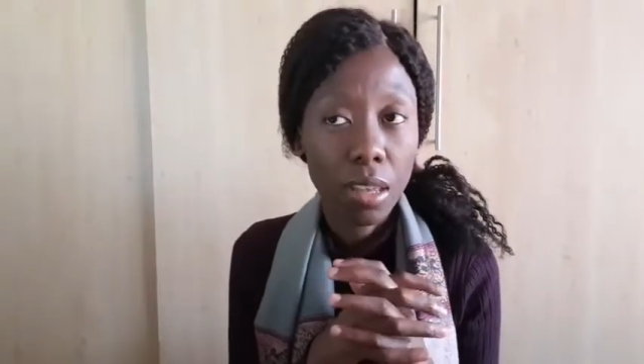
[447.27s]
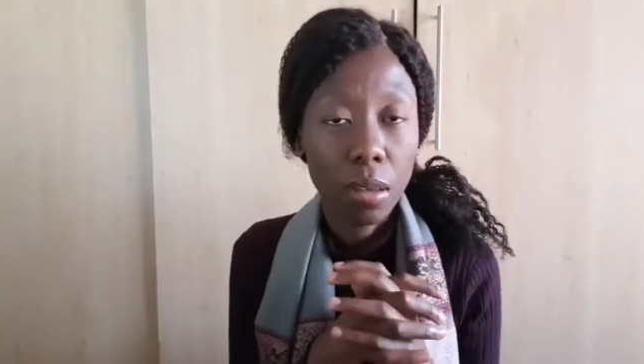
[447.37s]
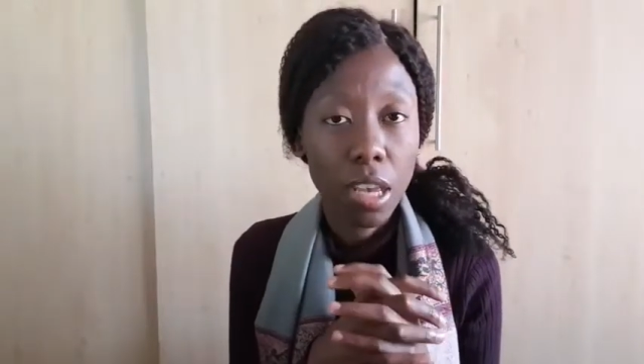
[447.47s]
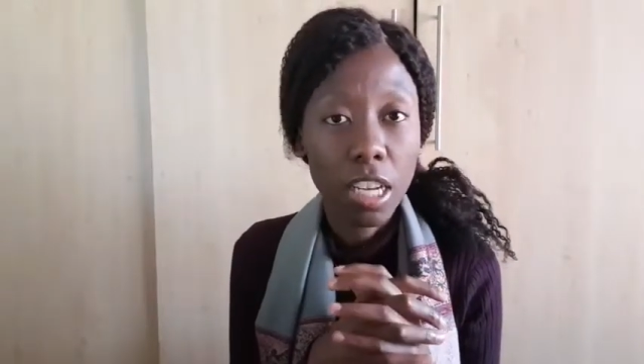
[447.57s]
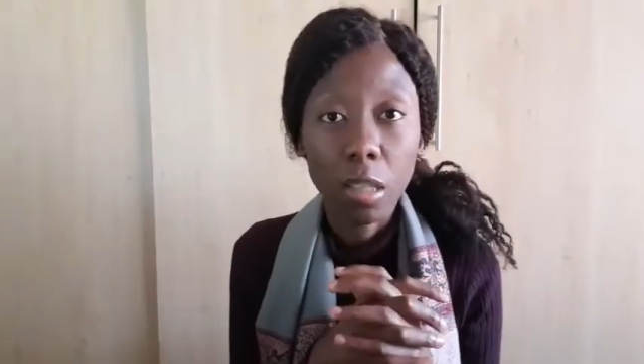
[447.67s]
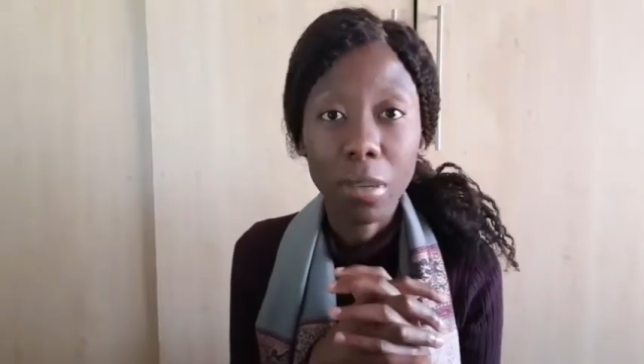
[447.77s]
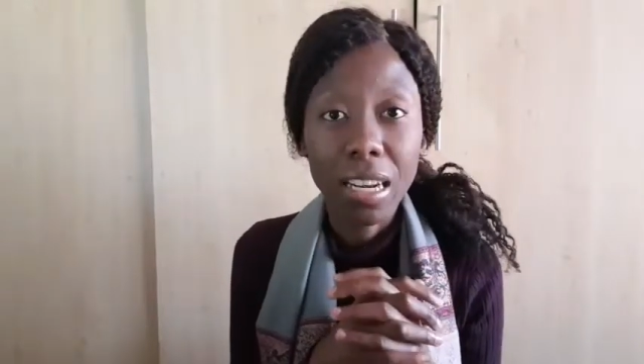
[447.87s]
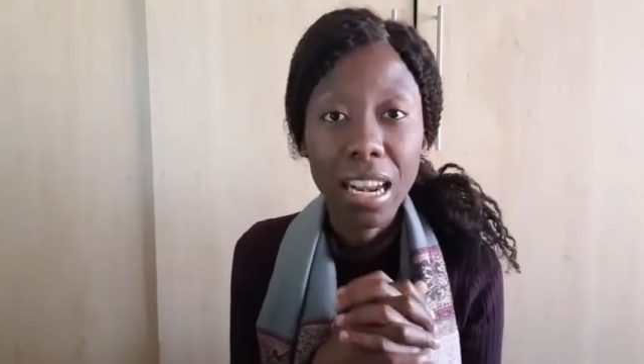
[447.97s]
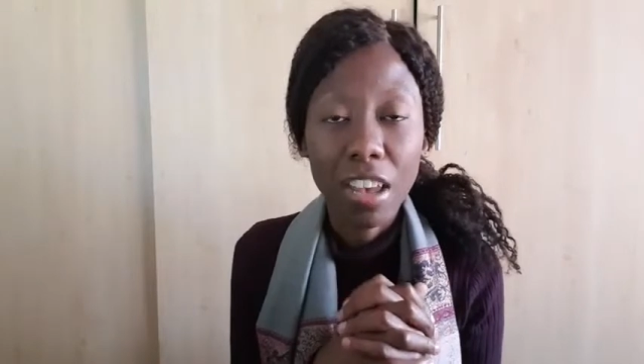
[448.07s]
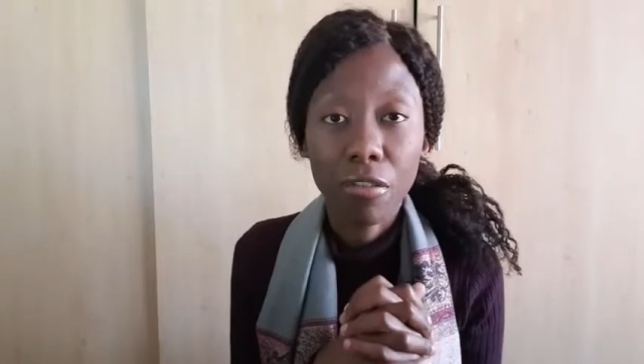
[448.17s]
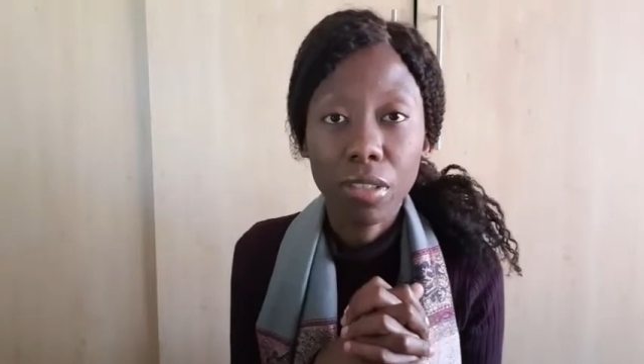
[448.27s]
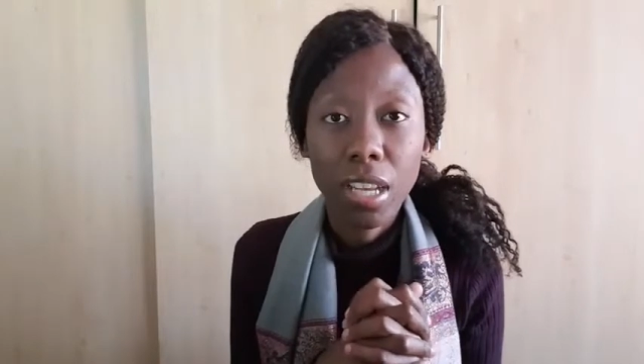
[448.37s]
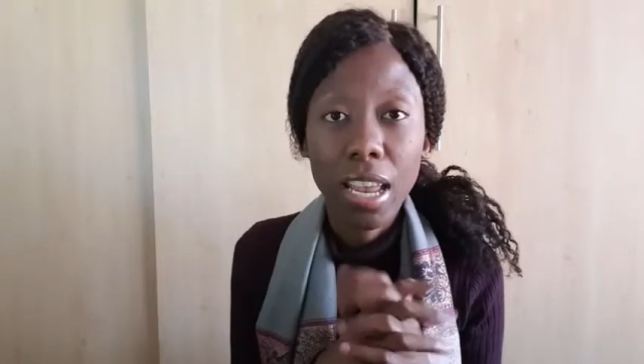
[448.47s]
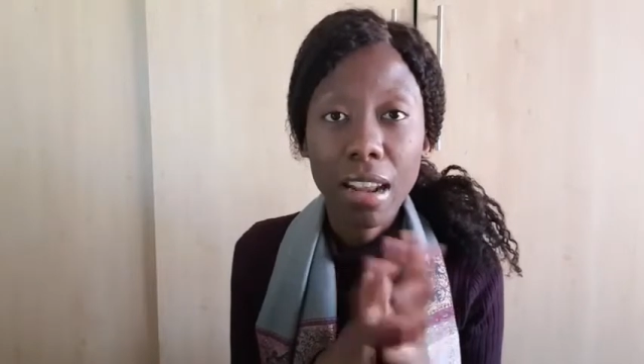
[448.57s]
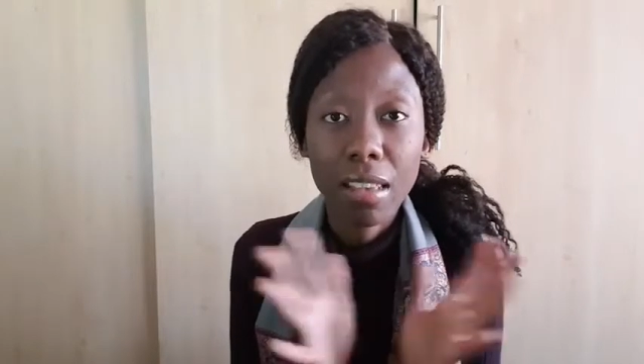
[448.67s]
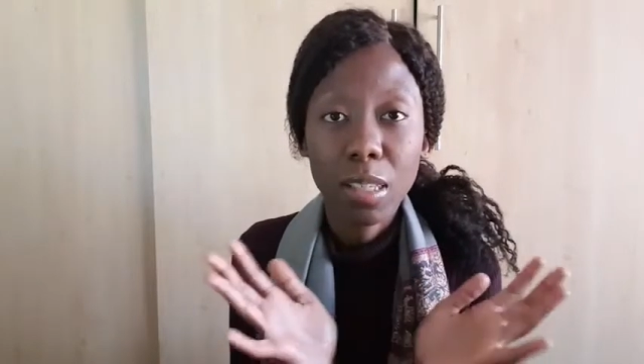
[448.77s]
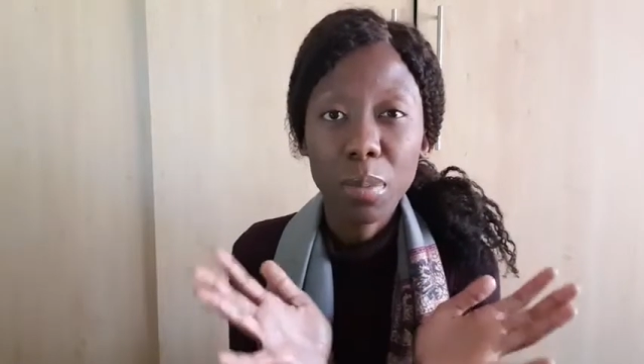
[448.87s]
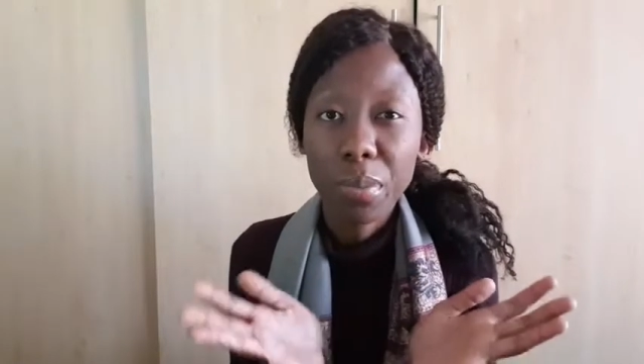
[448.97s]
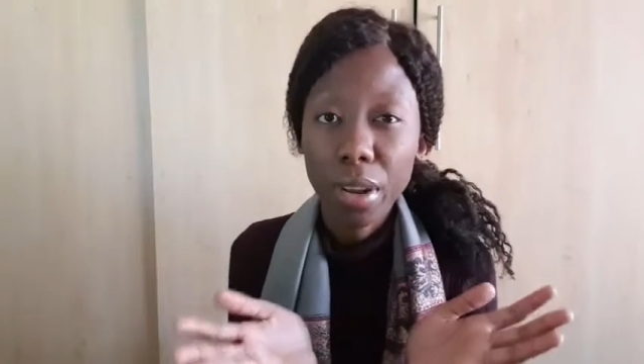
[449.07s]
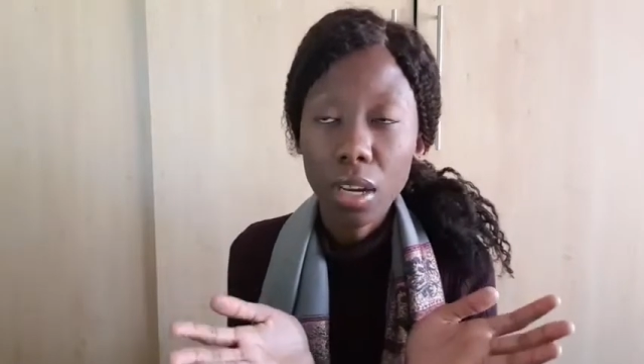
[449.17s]
bit left and I
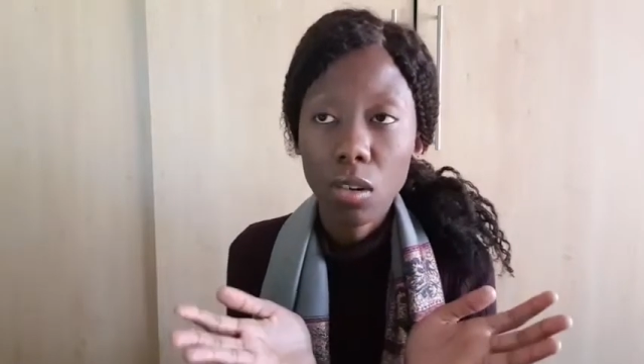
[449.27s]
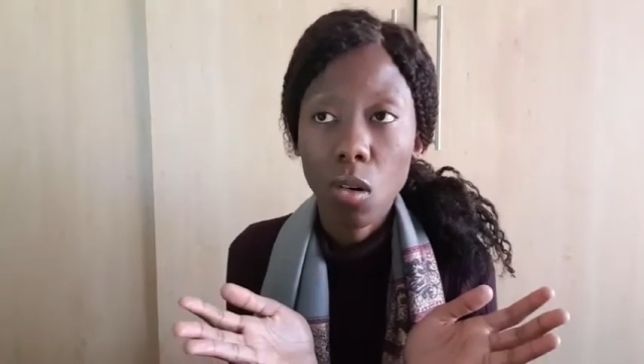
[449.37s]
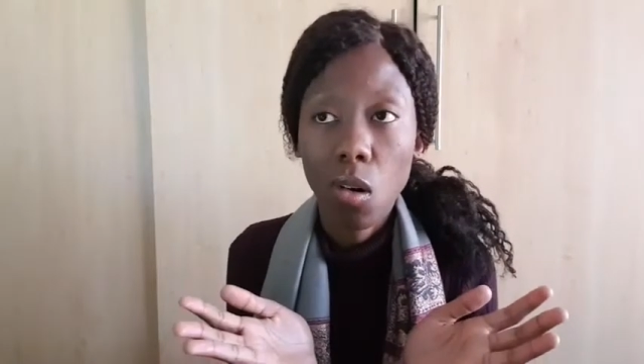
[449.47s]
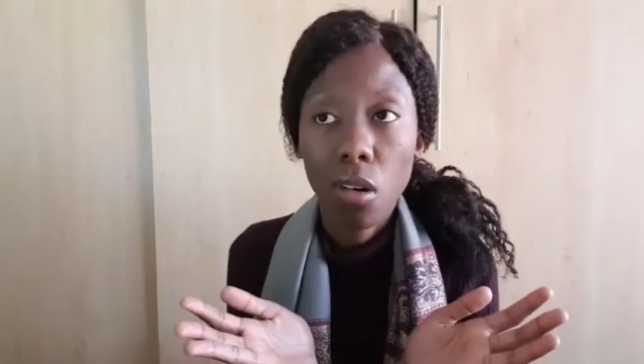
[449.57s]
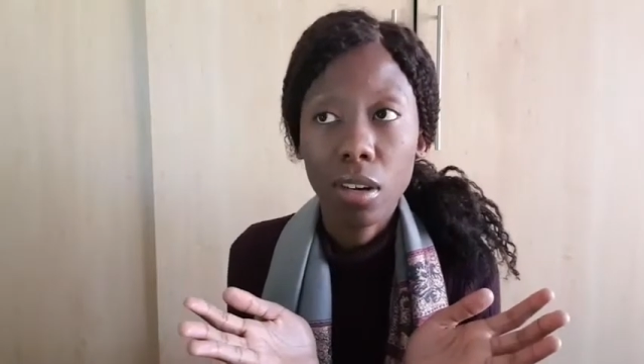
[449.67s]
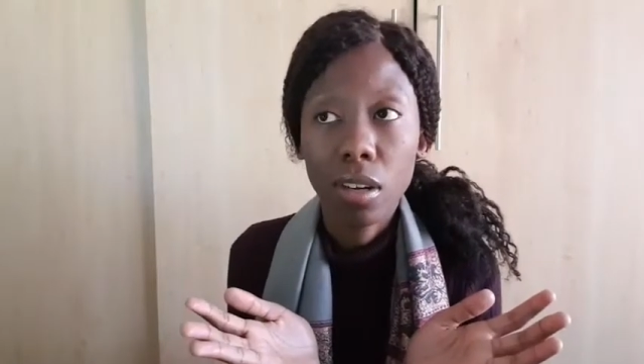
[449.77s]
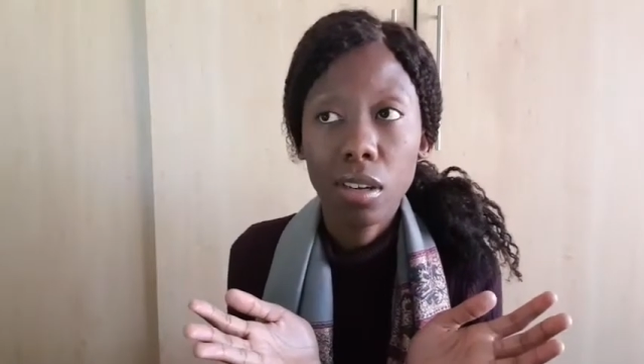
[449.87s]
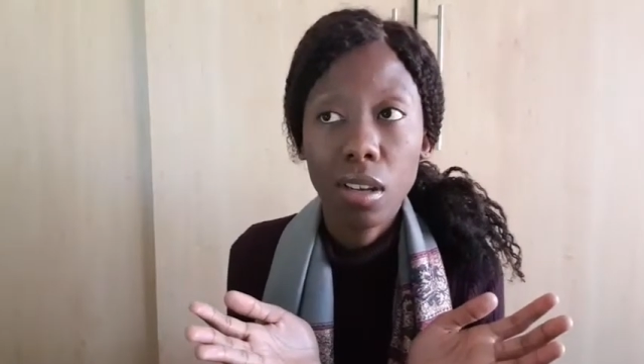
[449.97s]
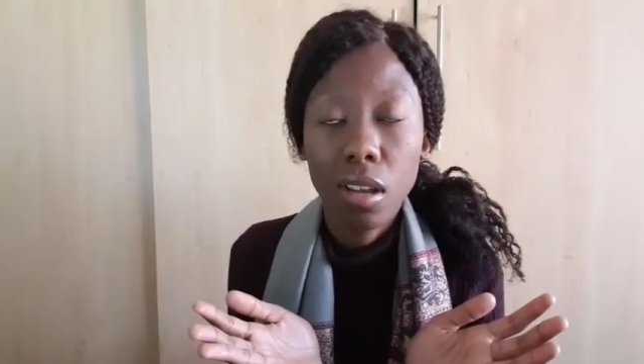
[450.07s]
sprayed it on.